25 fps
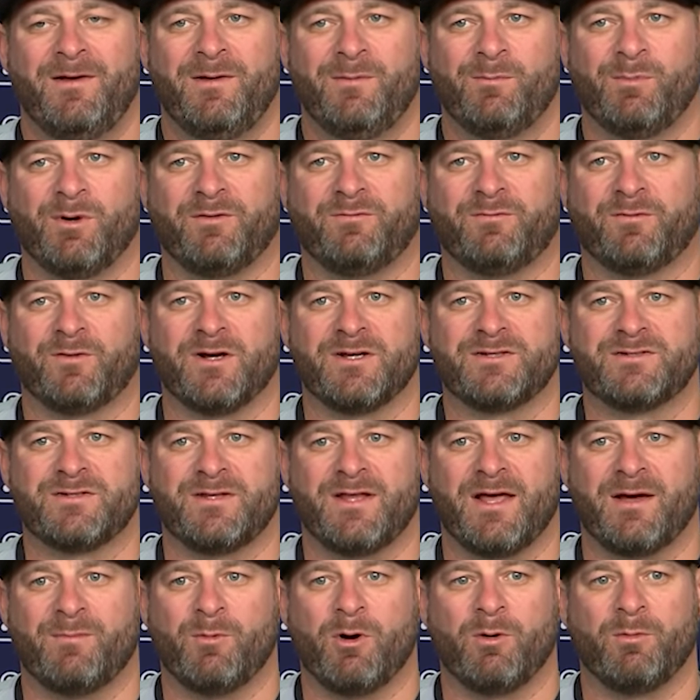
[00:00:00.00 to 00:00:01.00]
But for us
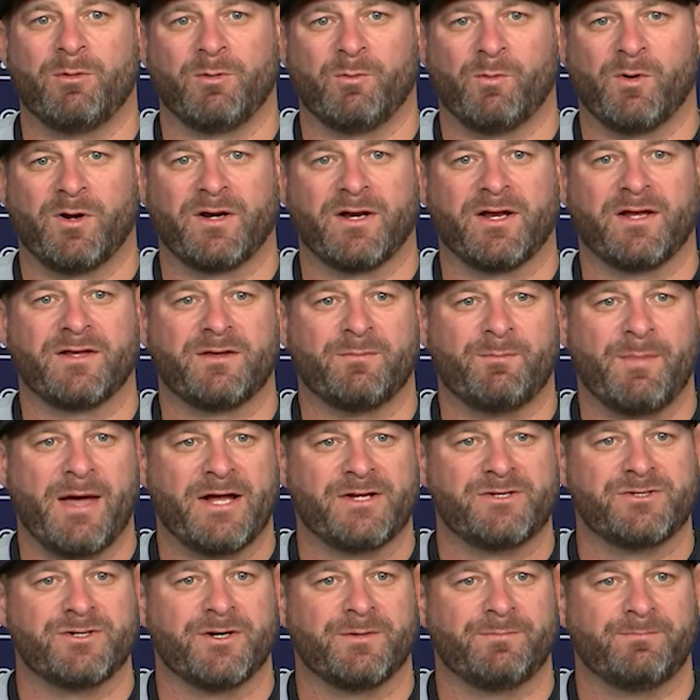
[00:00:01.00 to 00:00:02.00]
in that moment, we wanted to get the
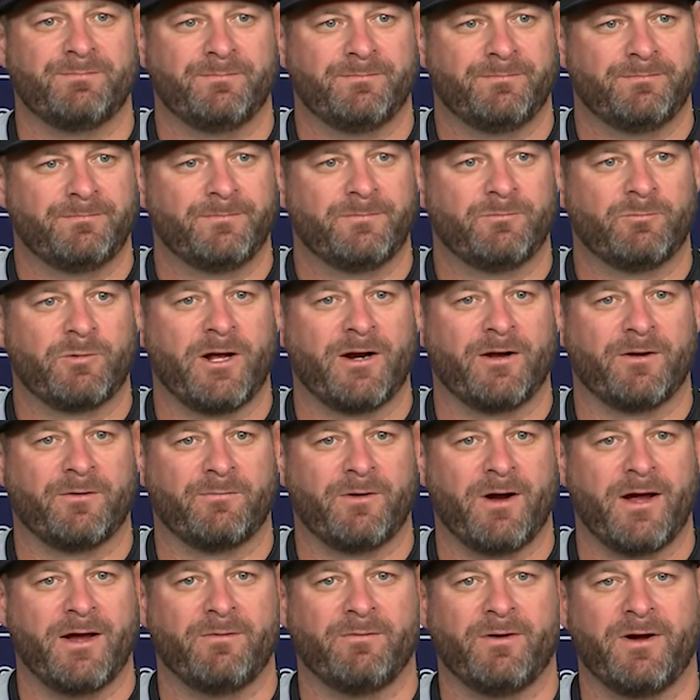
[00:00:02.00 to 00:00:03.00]
matchup right on
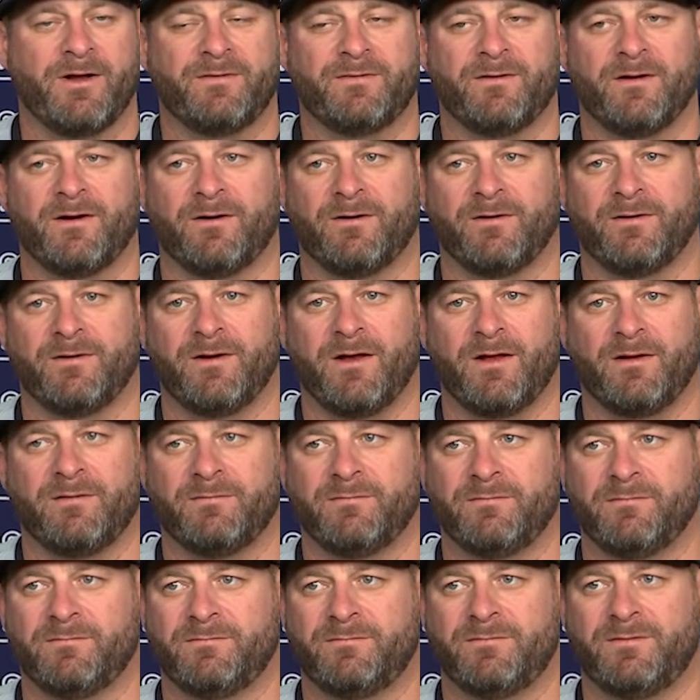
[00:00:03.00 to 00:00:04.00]
right there.
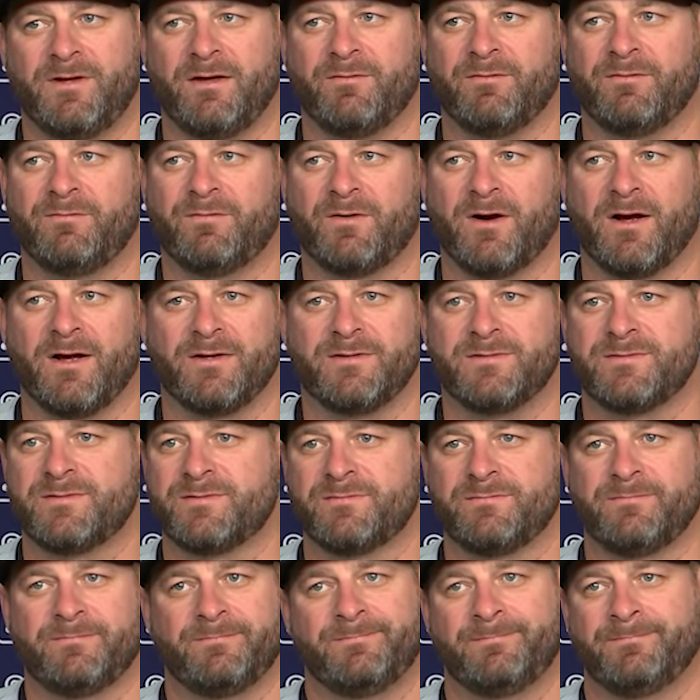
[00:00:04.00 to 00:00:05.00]
And David Fry
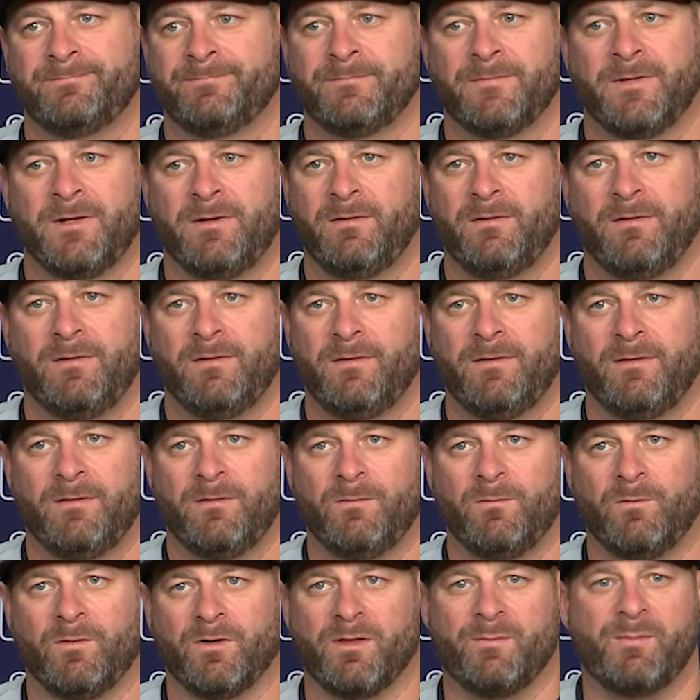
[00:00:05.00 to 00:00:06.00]
is
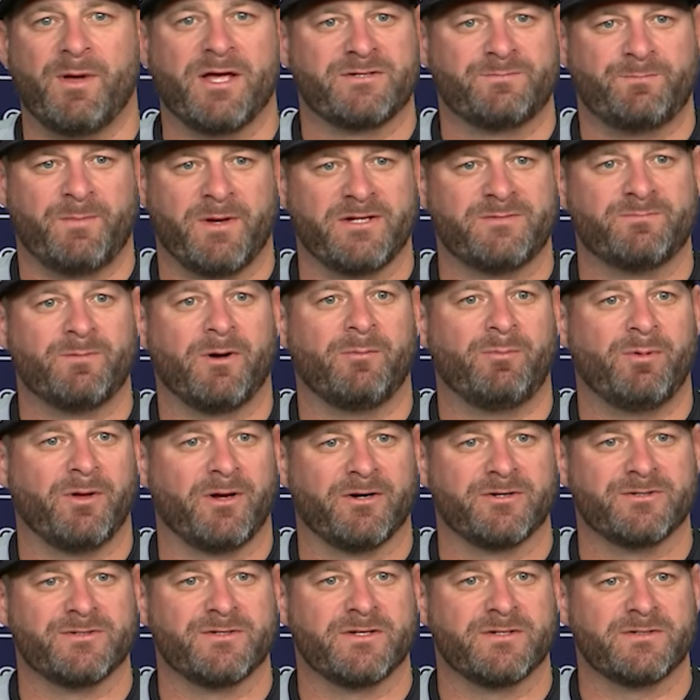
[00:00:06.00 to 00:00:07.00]
one of the best baseball
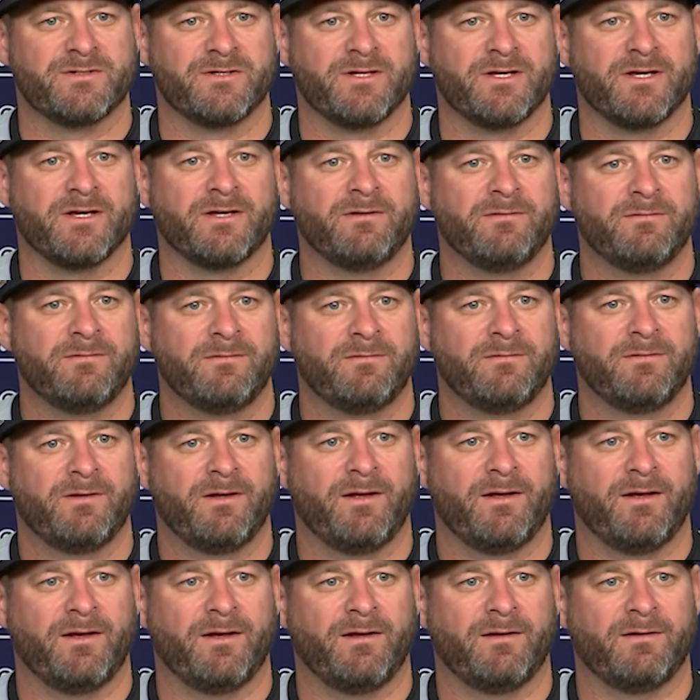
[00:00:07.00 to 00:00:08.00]
players in this league.
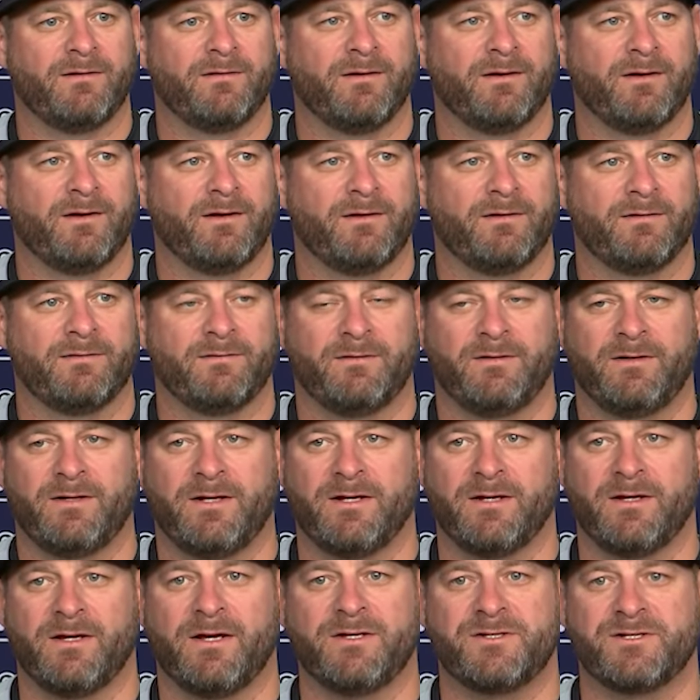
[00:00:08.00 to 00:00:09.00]
And
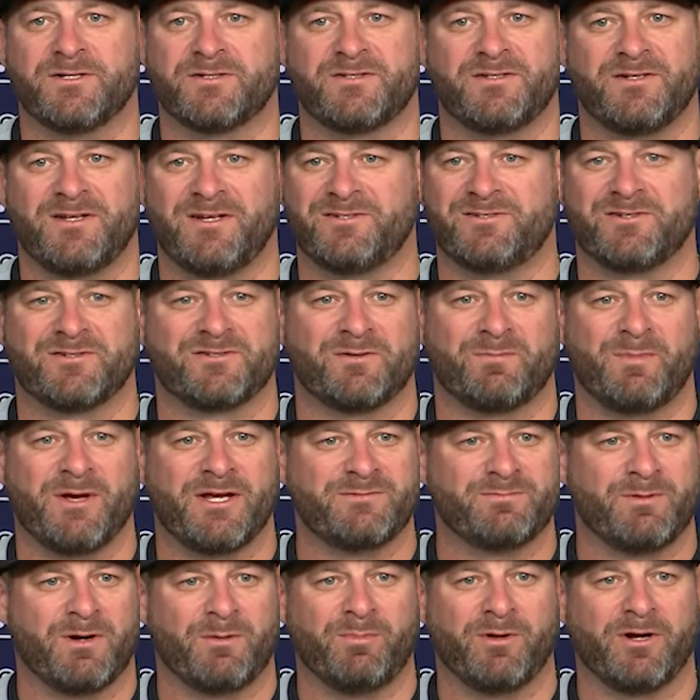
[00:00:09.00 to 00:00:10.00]
he's just a
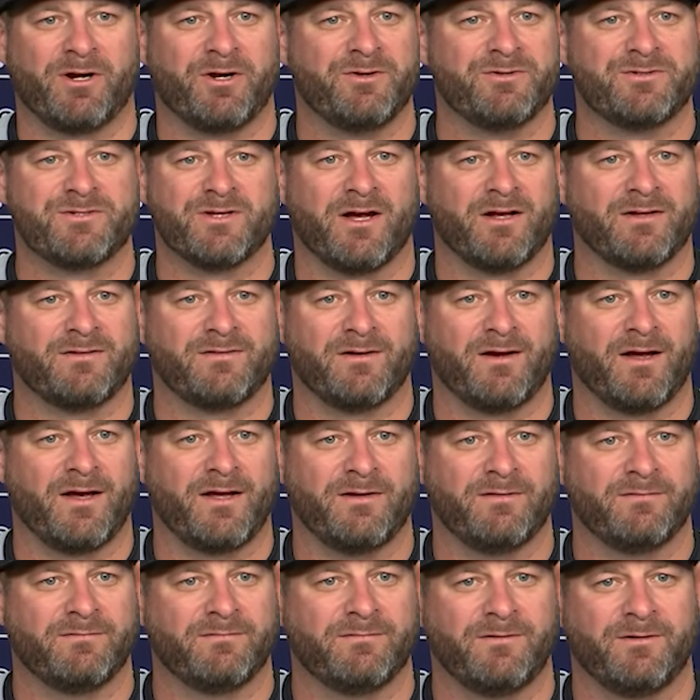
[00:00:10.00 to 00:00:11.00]
baseball player. You saw it
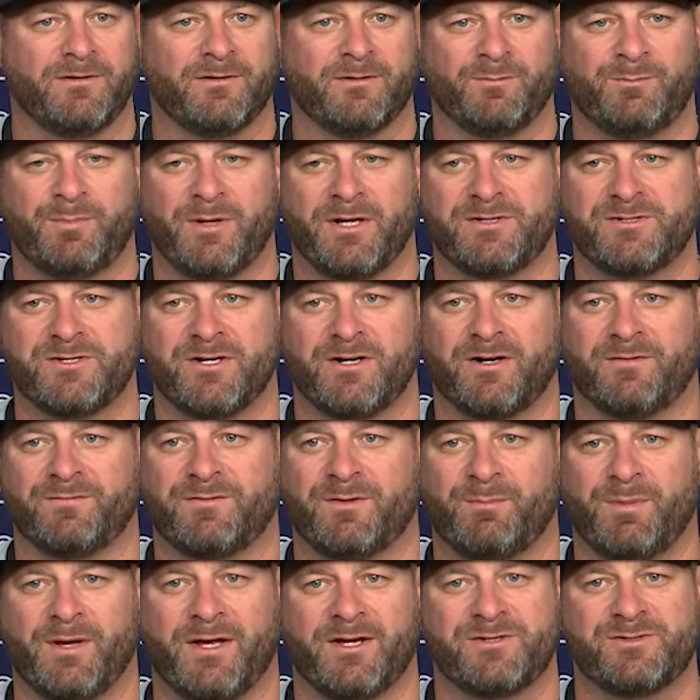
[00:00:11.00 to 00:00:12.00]
tonight. You know, pinch hit off
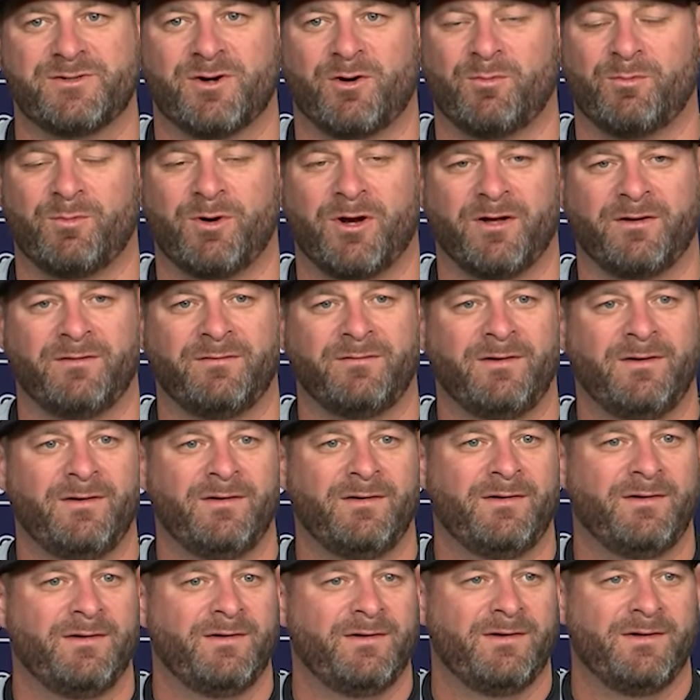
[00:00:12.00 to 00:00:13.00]
the bench, home run,
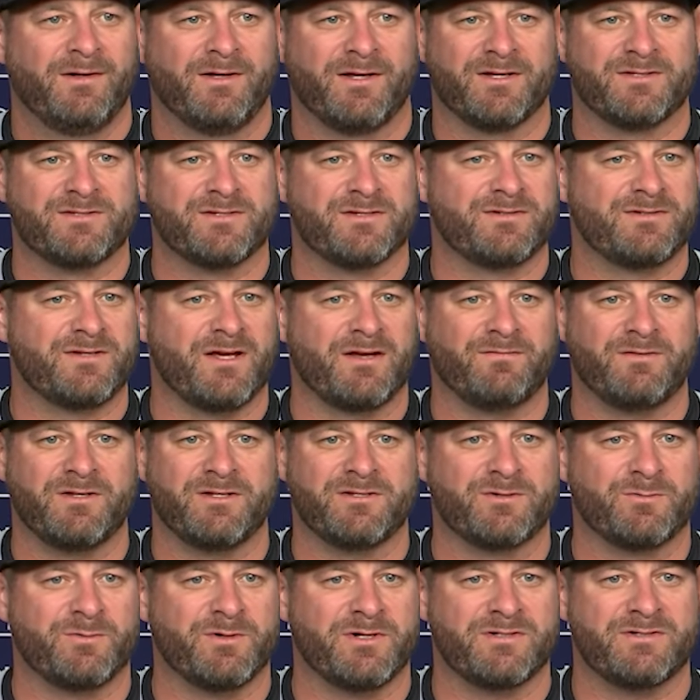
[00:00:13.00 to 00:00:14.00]
gets a safety
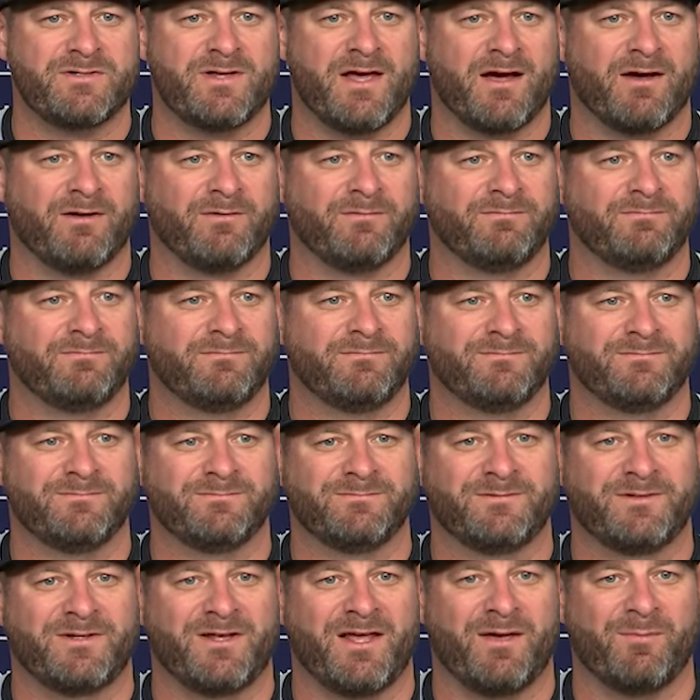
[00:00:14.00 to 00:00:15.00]
squeeze down,
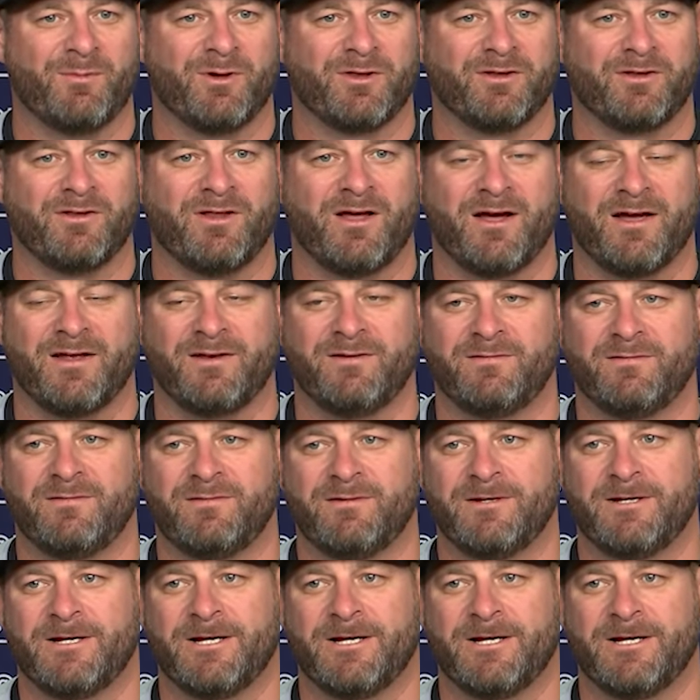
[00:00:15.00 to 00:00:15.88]
game on the line.